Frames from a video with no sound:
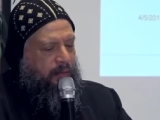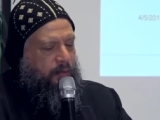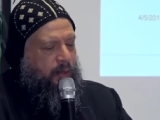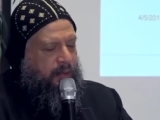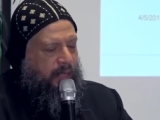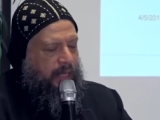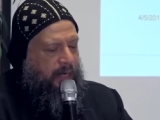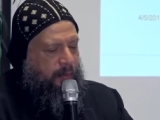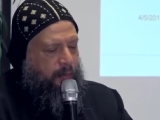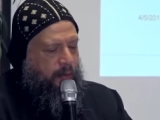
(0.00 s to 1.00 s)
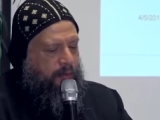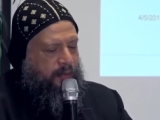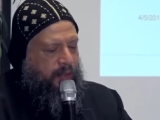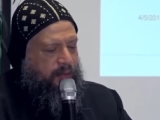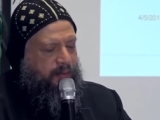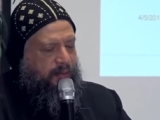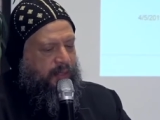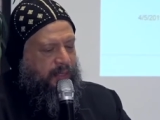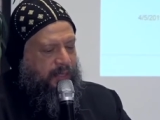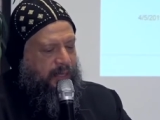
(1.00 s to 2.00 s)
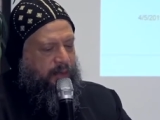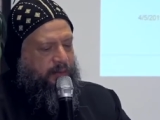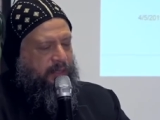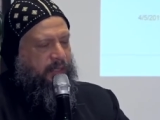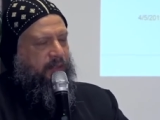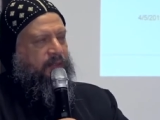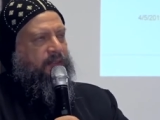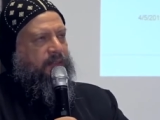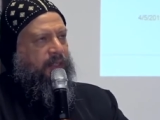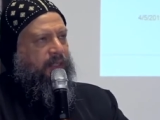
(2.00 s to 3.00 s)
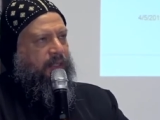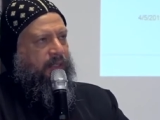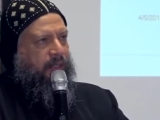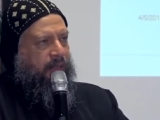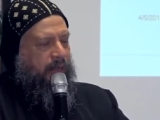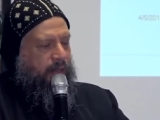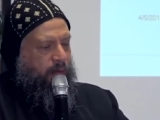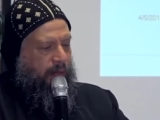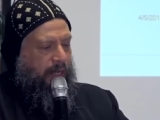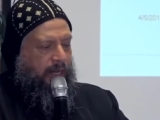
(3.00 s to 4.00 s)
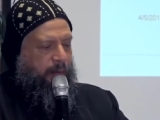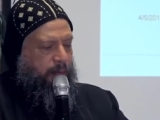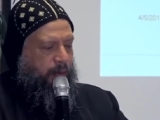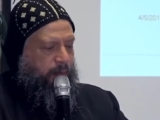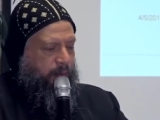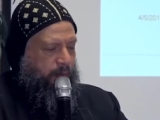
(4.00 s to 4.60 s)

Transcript: for the help of His countenance. God will help you.